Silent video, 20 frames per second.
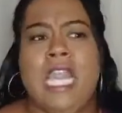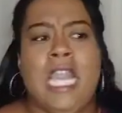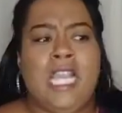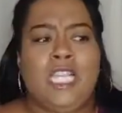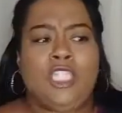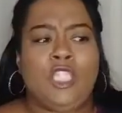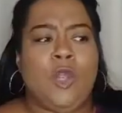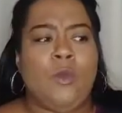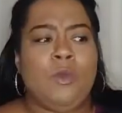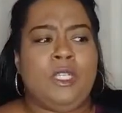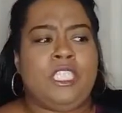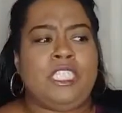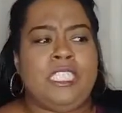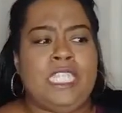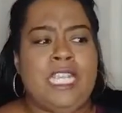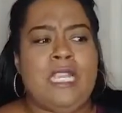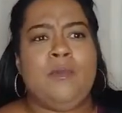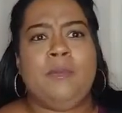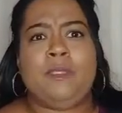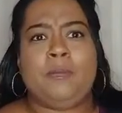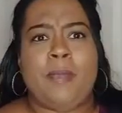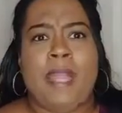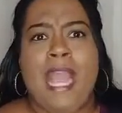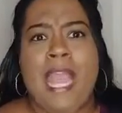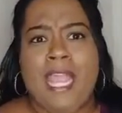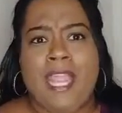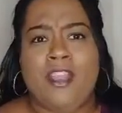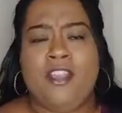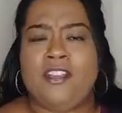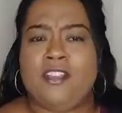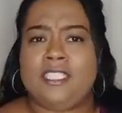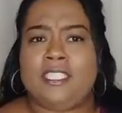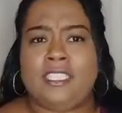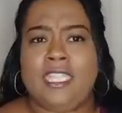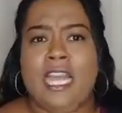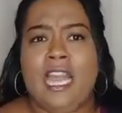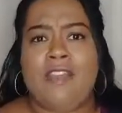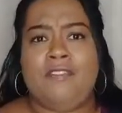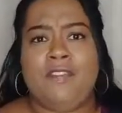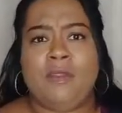so when she was packing her
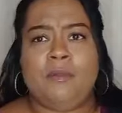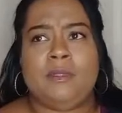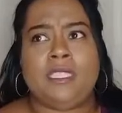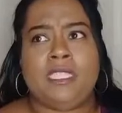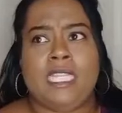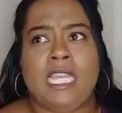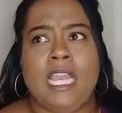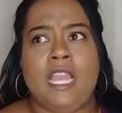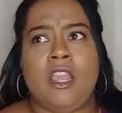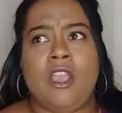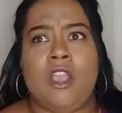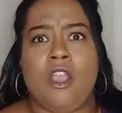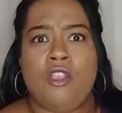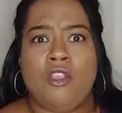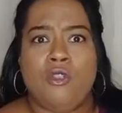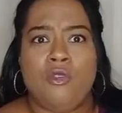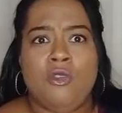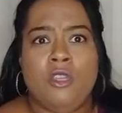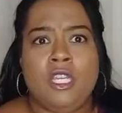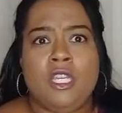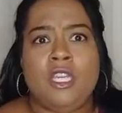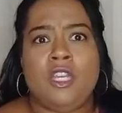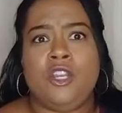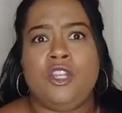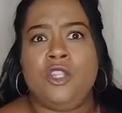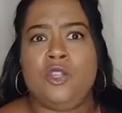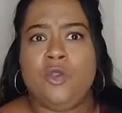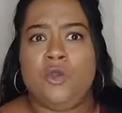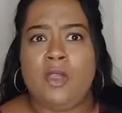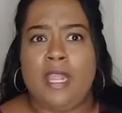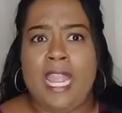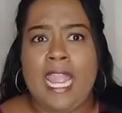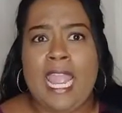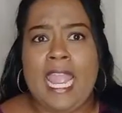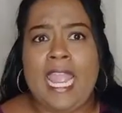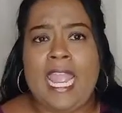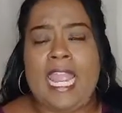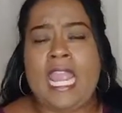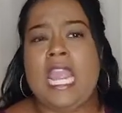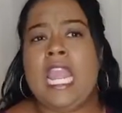stuff and was saying, are you good, are you
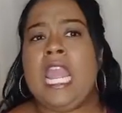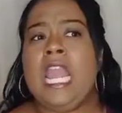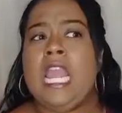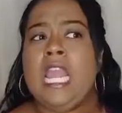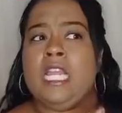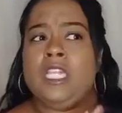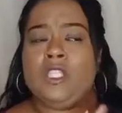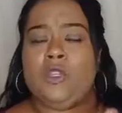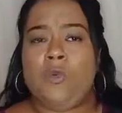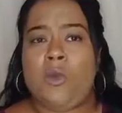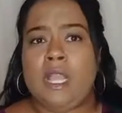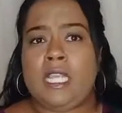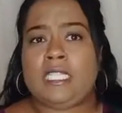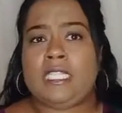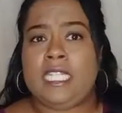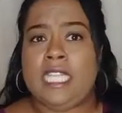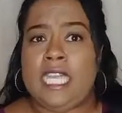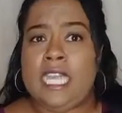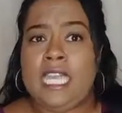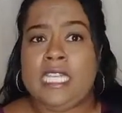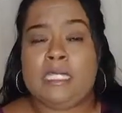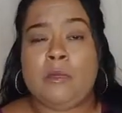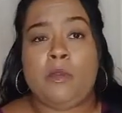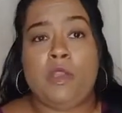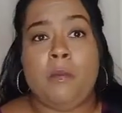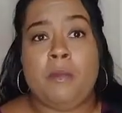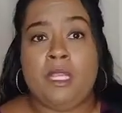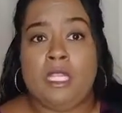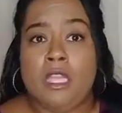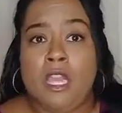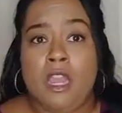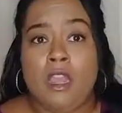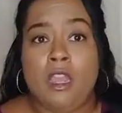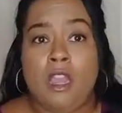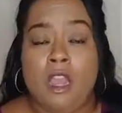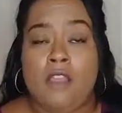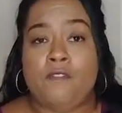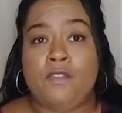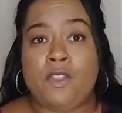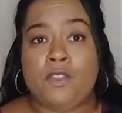okay to watch the kids, I'm gonna be
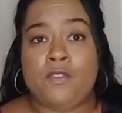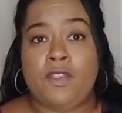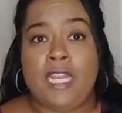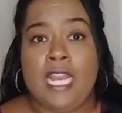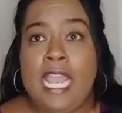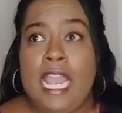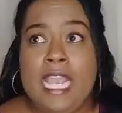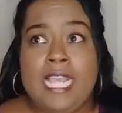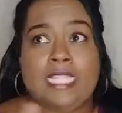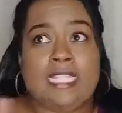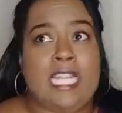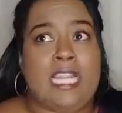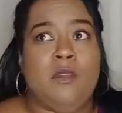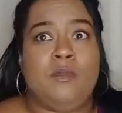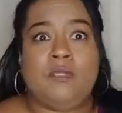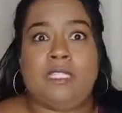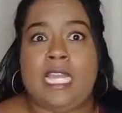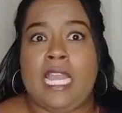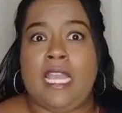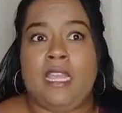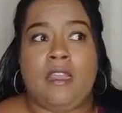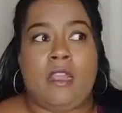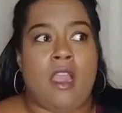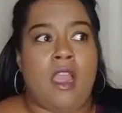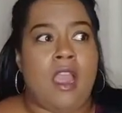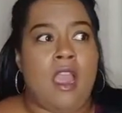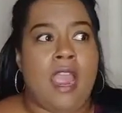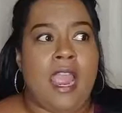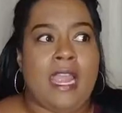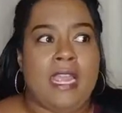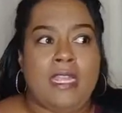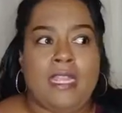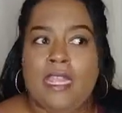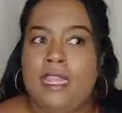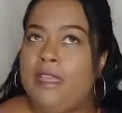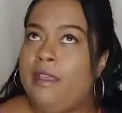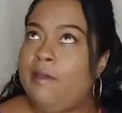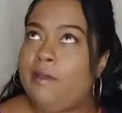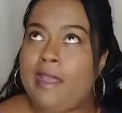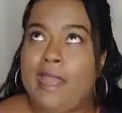gone for 3 days, he was like, all right,
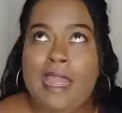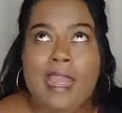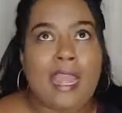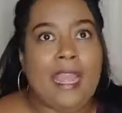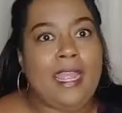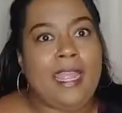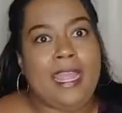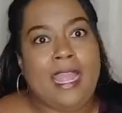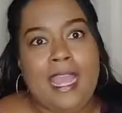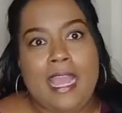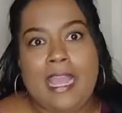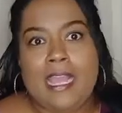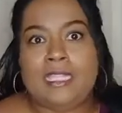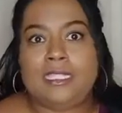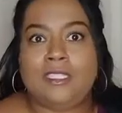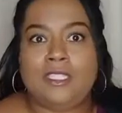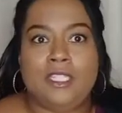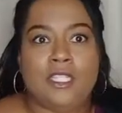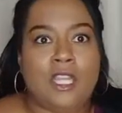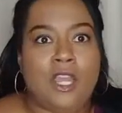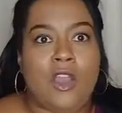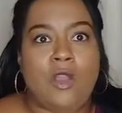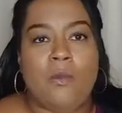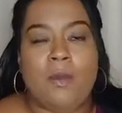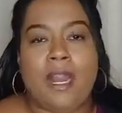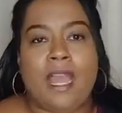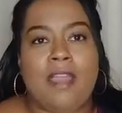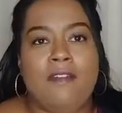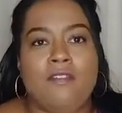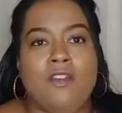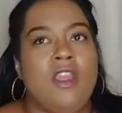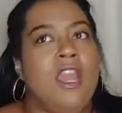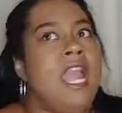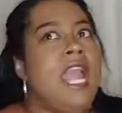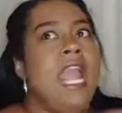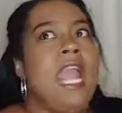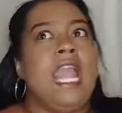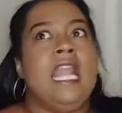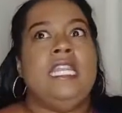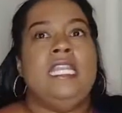yeah, okay, I guess, whatever.
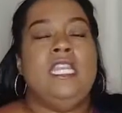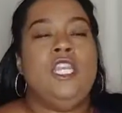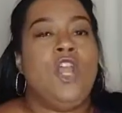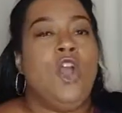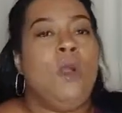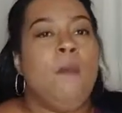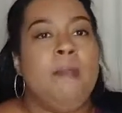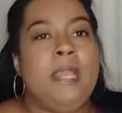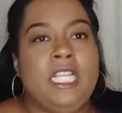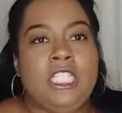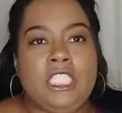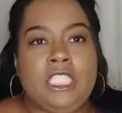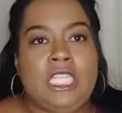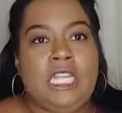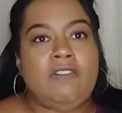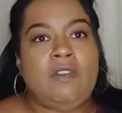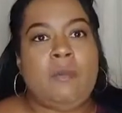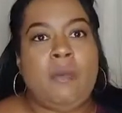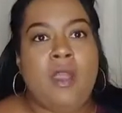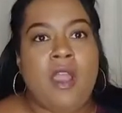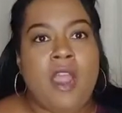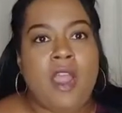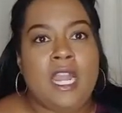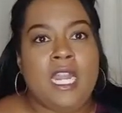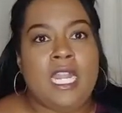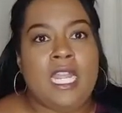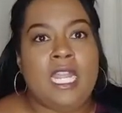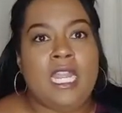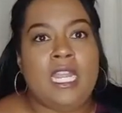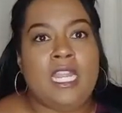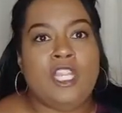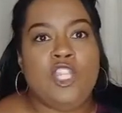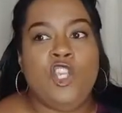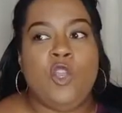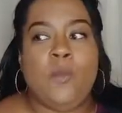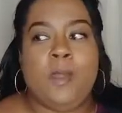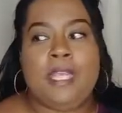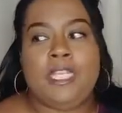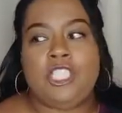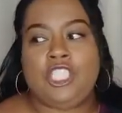No mention of a party.
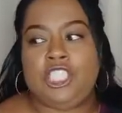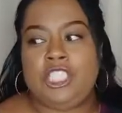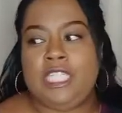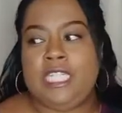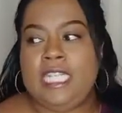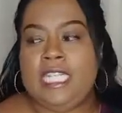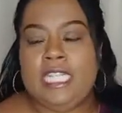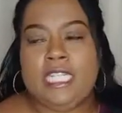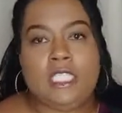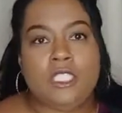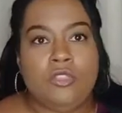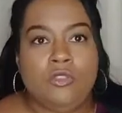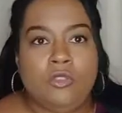You wait till she get to